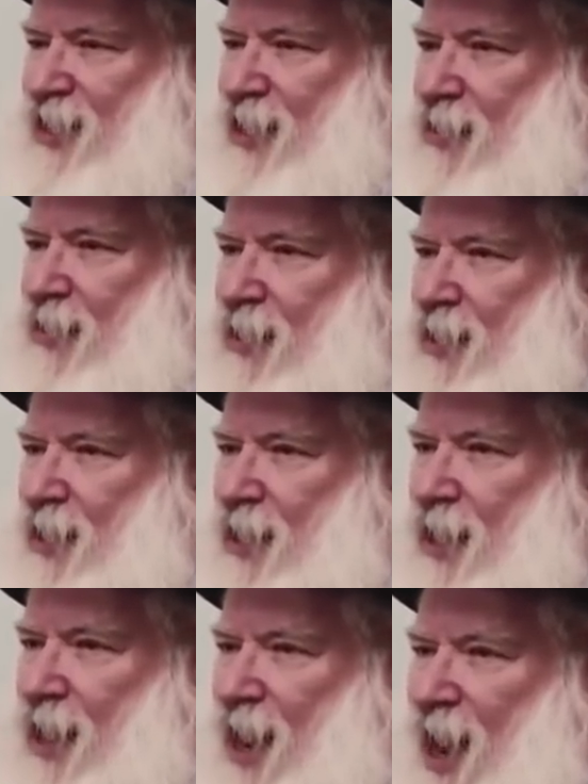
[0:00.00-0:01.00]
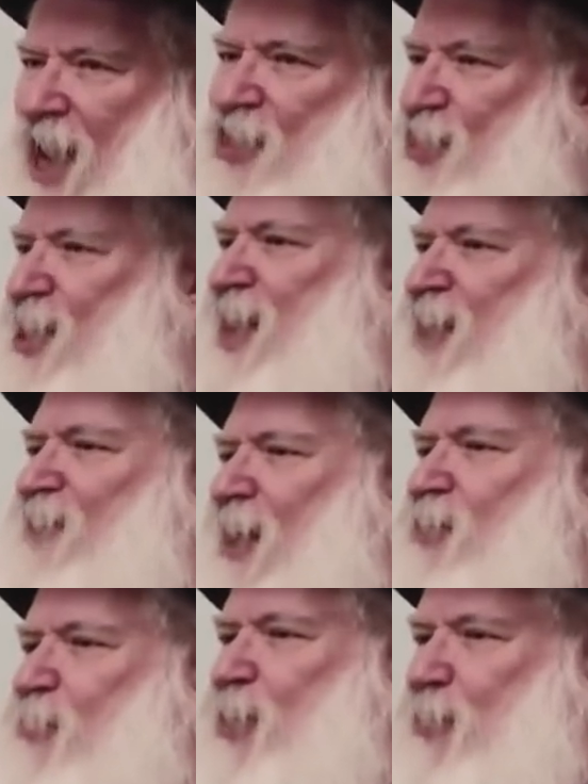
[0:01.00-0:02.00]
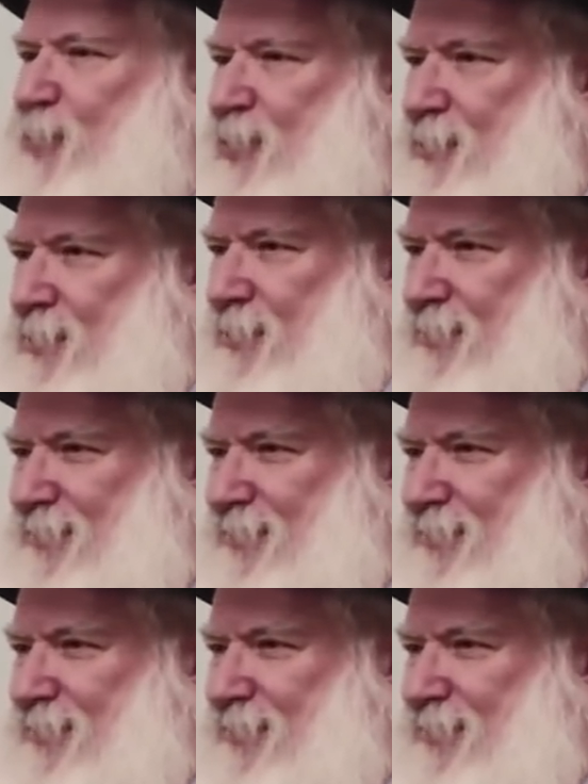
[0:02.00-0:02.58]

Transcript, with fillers: and say, I think I found a purpose.